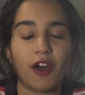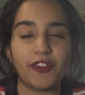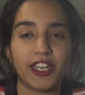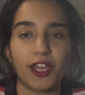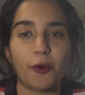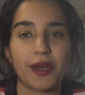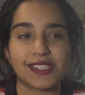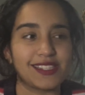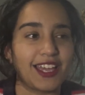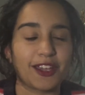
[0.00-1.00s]
video
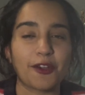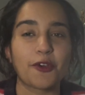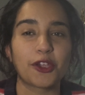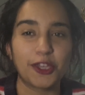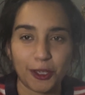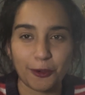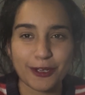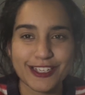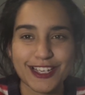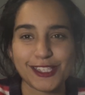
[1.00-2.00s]
is like huge.